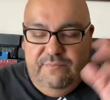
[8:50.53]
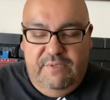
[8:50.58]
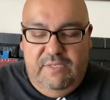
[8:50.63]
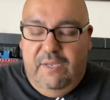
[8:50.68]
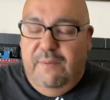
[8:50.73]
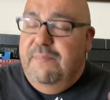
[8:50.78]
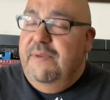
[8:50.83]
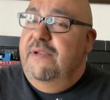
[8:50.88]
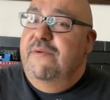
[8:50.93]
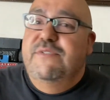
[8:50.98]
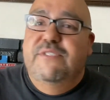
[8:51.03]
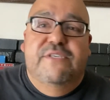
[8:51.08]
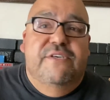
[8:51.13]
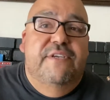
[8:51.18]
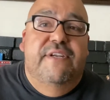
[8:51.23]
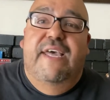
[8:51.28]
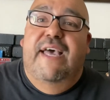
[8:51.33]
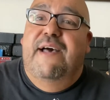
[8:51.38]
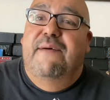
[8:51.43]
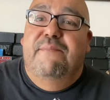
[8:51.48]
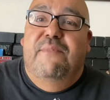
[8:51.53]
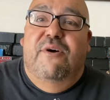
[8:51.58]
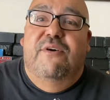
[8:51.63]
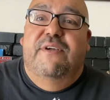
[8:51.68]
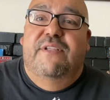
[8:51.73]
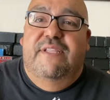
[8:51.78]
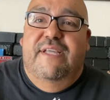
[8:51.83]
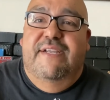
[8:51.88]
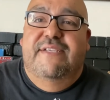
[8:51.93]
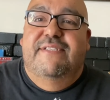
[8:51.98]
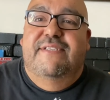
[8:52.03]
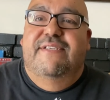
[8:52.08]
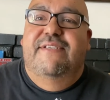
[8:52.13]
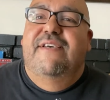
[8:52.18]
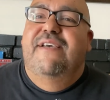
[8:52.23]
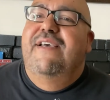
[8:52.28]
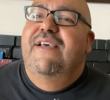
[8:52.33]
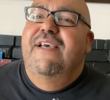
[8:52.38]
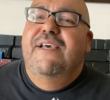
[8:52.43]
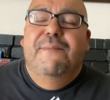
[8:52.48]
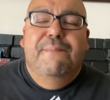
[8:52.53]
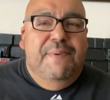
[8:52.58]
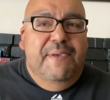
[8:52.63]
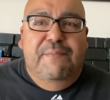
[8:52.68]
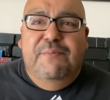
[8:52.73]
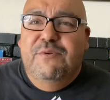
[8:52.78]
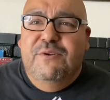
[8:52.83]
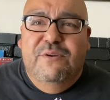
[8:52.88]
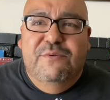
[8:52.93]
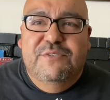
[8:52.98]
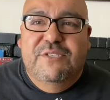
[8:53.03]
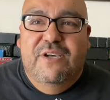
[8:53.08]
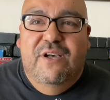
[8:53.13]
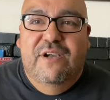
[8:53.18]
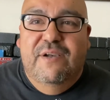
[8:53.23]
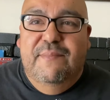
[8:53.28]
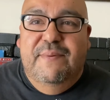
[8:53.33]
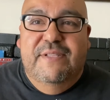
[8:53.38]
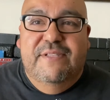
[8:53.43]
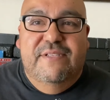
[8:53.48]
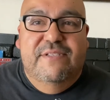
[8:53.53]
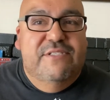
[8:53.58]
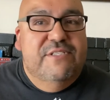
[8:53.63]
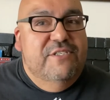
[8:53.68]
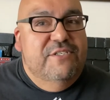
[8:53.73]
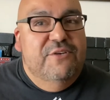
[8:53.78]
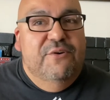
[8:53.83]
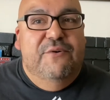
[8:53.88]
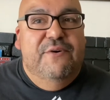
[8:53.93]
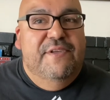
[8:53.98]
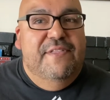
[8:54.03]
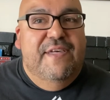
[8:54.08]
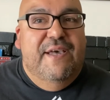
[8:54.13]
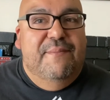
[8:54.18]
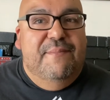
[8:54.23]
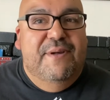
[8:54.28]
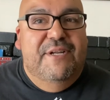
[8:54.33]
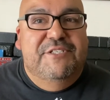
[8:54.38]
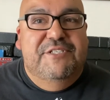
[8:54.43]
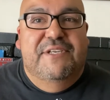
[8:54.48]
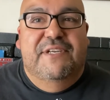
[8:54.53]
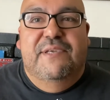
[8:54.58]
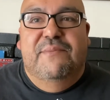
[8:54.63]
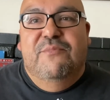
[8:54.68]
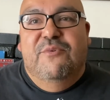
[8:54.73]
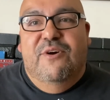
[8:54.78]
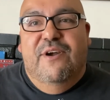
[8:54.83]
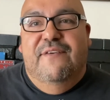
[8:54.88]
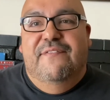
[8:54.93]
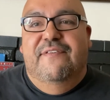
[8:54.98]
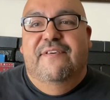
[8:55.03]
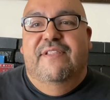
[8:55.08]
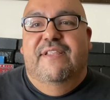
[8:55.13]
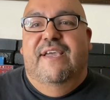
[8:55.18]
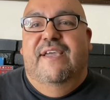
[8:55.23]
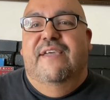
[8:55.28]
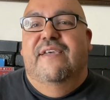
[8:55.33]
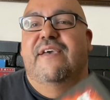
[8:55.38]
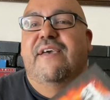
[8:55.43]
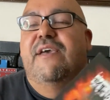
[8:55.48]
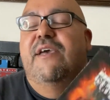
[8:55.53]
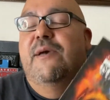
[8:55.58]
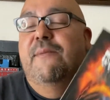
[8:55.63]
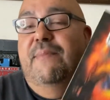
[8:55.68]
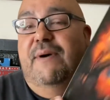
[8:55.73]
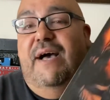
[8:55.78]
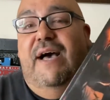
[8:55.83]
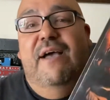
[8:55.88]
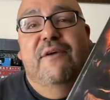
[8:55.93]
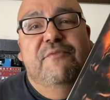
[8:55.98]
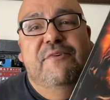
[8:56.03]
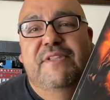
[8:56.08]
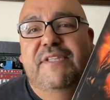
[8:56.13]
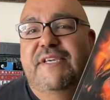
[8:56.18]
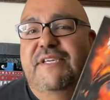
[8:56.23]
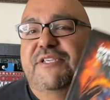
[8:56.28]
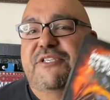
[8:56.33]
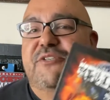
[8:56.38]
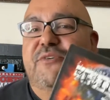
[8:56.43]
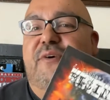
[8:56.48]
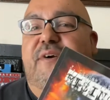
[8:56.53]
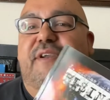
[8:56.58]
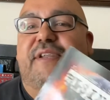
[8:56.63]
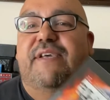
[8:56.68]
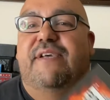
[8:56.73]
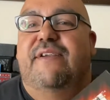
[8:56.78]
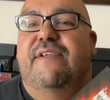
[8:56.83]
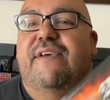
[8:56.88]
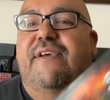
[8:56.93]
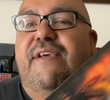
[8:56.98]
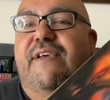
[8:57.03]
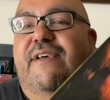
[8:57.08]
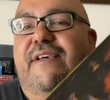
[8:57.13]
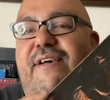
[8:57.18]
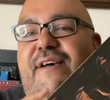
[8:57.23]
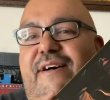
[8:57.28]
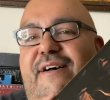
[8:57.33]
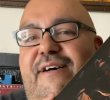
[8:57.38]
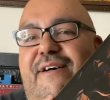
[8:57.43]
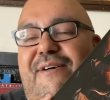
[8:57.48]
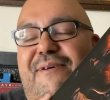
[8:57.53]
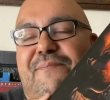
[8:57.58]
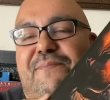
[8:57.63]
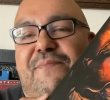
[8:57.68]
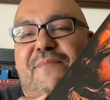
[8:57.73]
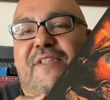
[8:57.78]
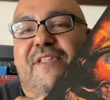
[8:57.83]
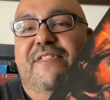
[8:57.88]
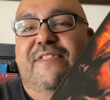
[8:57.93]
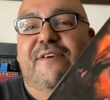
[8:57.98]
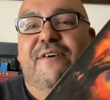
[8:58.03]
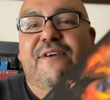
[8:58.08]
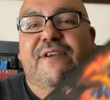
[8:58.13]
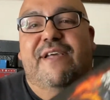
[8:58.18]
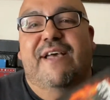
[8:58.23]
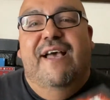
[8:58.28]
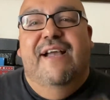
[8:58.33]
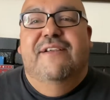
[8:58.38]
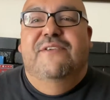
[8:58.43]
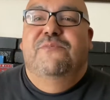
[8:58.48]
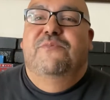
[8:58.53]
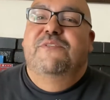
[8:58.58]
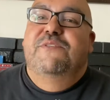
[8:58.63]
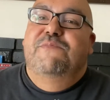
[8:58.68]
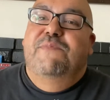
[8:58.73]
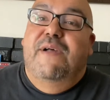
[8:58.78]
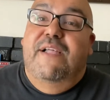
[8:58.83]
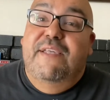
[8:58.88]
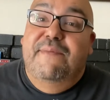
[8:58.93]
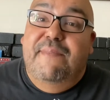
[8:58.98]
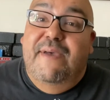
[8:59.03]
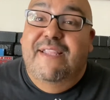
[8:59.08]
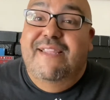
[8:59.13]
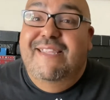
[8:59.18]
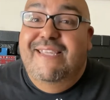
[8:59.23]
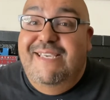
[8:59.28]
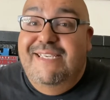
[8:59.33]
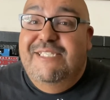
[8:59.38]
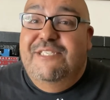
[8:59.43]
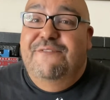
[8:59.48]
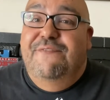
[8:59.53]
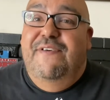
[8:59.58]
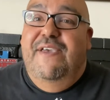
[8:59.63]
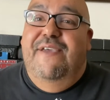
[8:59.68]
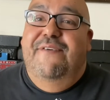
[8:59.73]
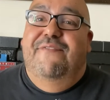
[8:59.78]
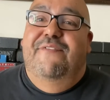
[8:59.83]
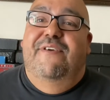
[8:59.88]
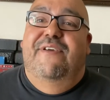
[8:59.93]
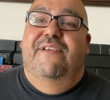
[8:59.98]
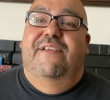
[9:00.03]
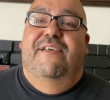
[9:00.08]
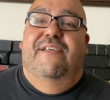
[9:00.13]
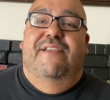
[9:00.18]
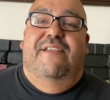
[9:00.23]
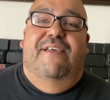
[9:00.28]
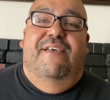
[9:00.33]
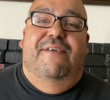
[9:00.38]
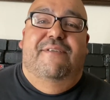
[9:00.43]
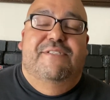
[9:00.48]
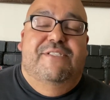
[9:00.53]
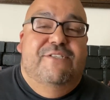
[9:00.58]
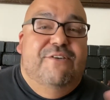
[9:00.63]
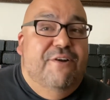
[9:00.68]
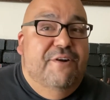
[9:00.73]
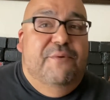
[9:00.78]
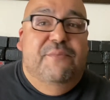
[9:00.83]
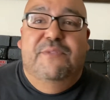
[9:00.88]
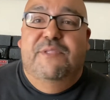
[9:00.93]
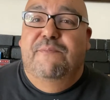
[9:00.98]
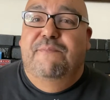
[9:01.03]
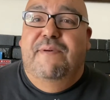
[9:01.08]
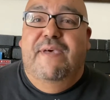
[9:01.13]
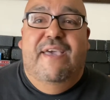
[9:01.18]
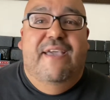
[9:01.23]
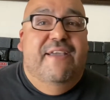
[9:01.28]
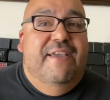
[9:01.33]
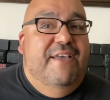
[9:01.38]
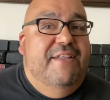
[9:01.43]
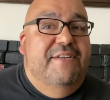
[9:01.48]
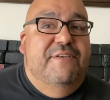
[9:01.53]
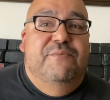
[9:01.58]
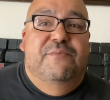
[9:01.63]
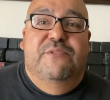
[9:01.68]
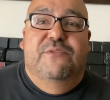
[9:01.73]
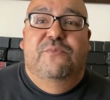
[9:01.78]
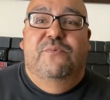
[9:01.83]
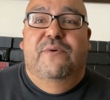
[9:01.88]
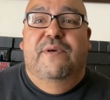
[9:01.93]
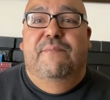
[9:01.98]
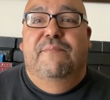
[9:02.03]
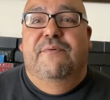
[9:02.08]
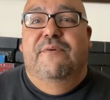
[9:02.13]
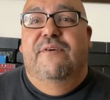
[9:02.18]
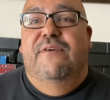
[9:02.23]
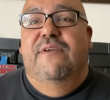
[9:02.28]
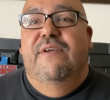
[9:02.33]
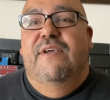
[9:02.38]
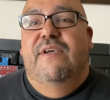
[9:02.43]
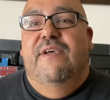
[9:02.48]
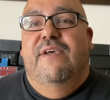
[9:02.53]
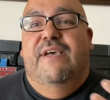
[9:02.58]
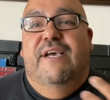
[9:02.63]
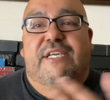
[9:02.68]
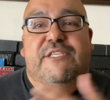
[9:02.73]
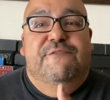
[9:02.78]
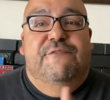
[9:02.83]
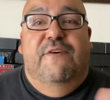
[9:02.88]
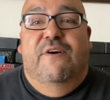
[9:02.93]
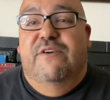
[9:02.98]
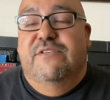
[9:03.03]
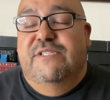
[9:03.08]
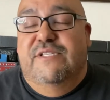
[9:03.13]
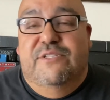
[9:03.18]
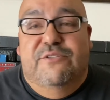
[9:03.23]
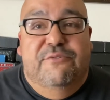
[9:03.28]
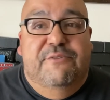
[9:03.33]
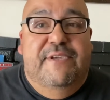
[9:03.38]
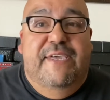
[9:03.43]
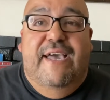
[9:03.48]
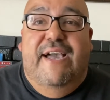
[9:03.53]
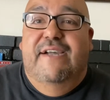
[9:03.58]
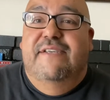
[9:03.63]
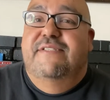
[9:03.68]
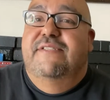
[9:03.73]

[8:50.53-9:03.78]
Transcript: But it was good to have them all collected. People don't talk about this story that much anymore, I feel like. But I really enjoyed it. The third act was probably my least favorite. It started with a bang, ended with a whimper as far as the 3 acts